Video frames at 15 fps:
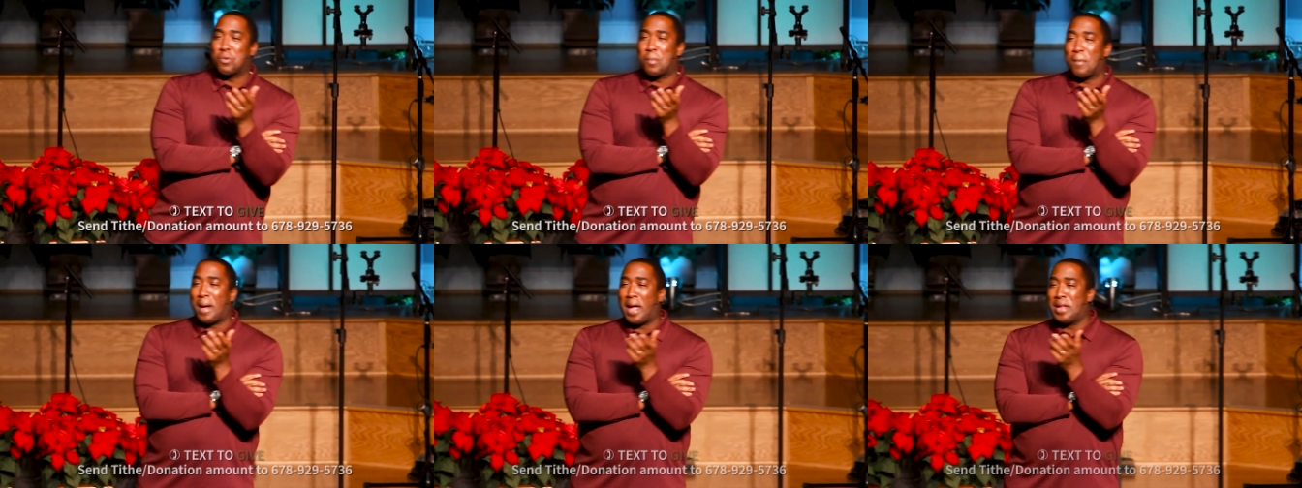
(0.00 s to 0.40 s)

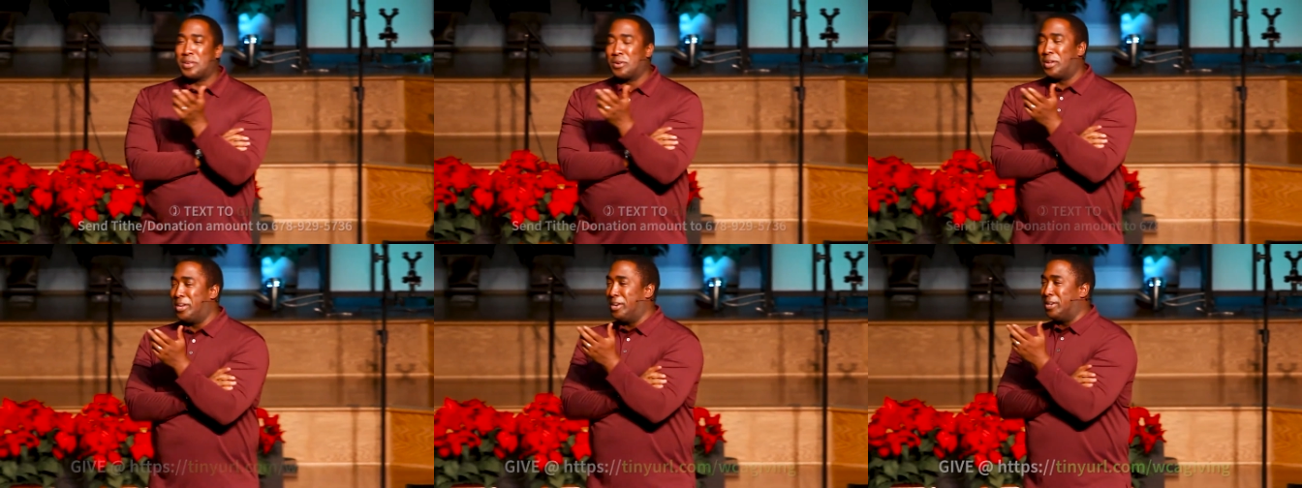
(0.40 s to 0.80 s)

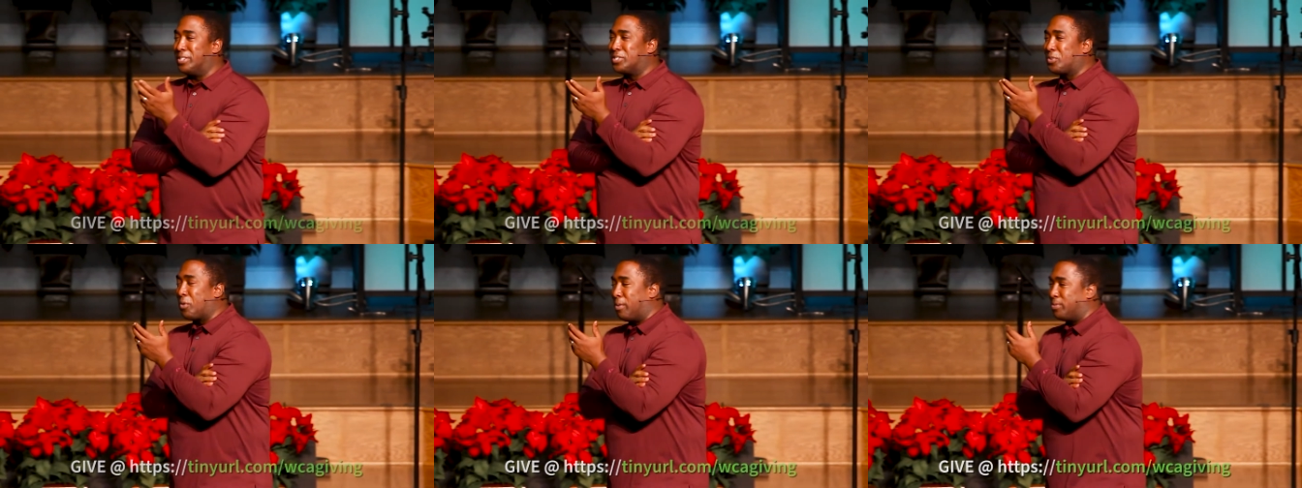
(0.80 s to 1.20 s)
reminder here
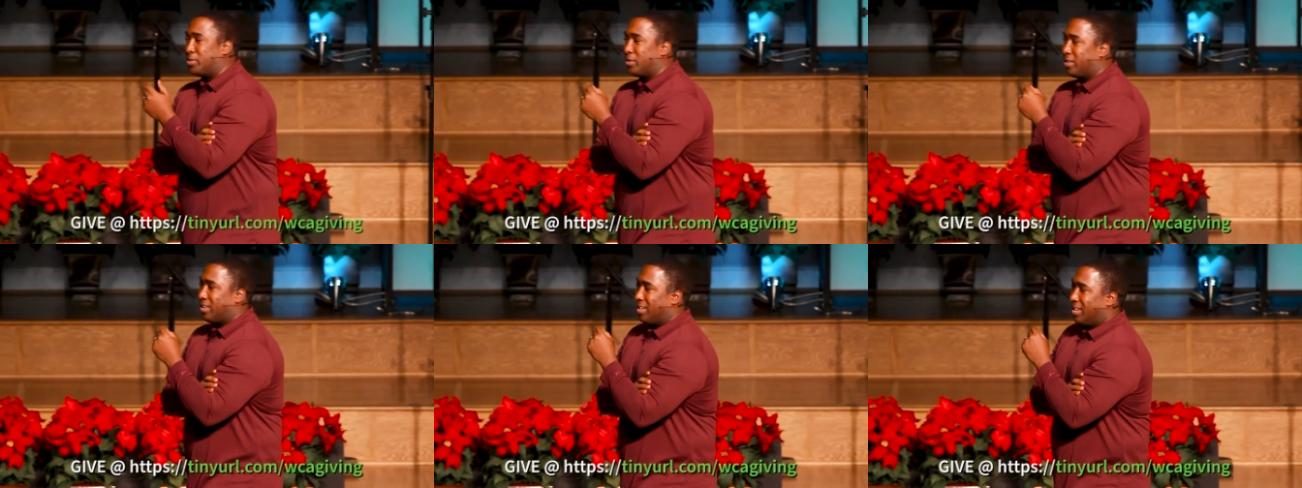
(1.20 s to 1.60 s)
in
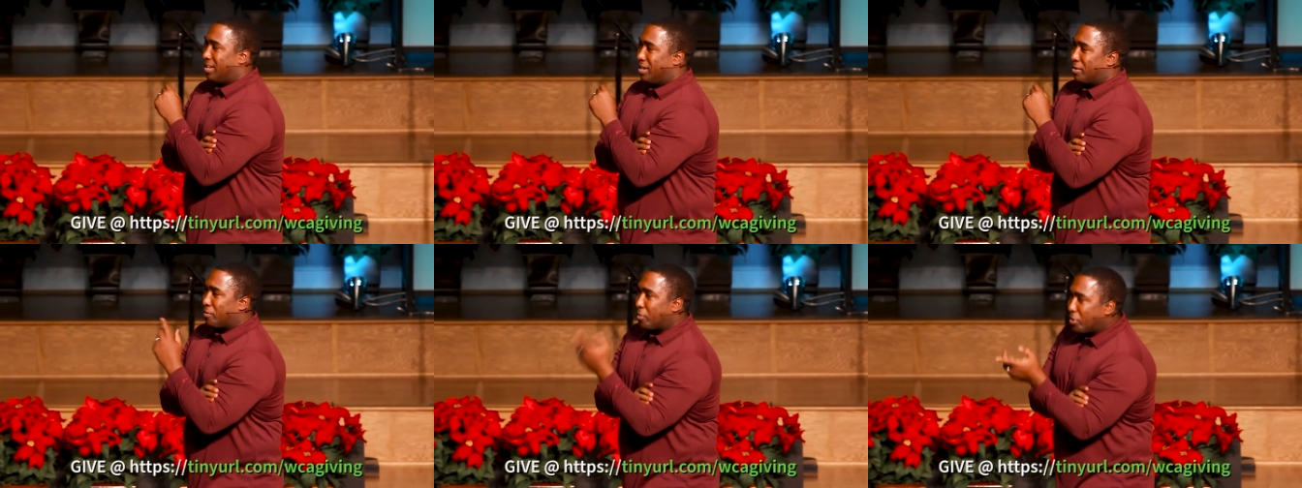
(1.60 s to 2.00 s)
Scripture
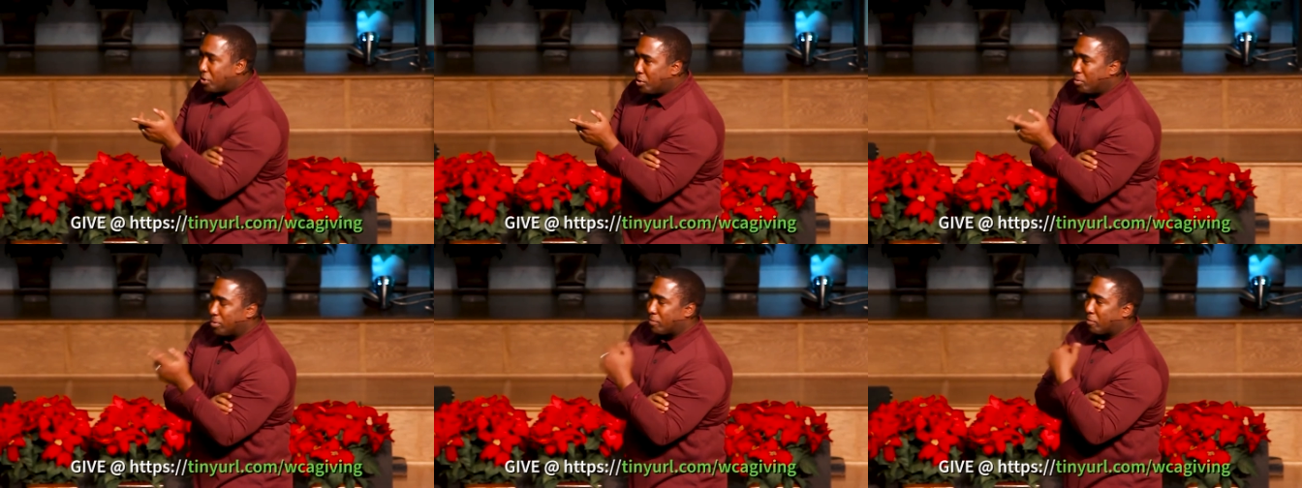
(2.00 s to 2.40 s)
for
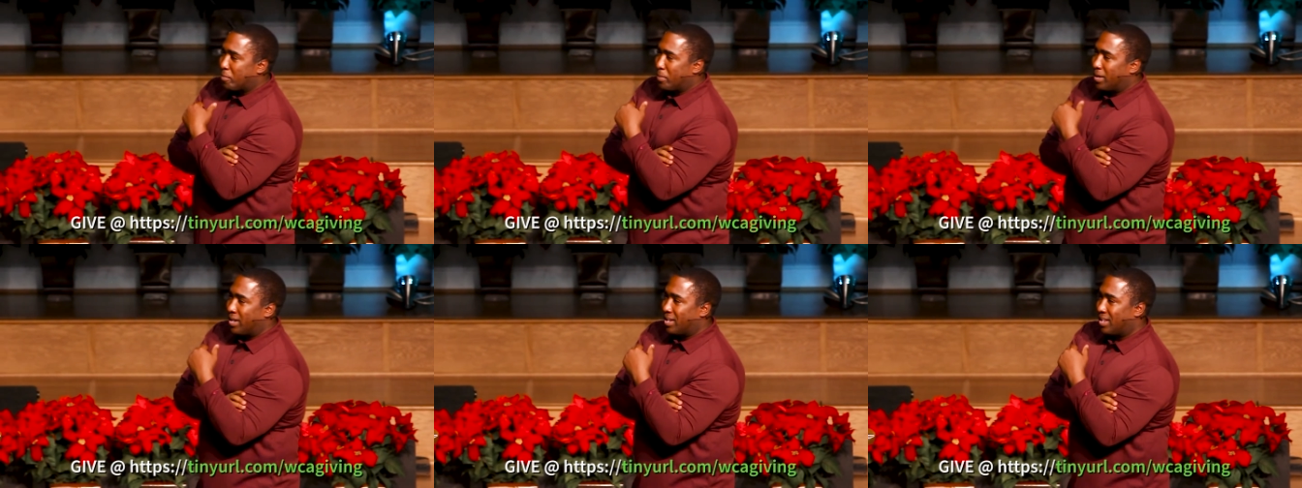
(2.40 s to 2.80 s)
you and for
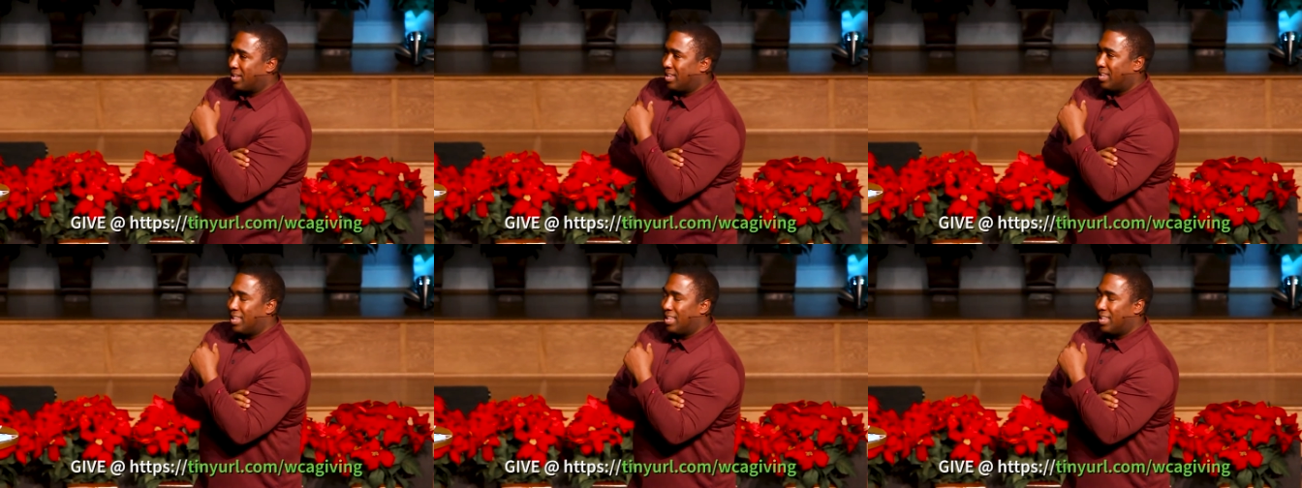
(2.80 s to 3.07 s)
me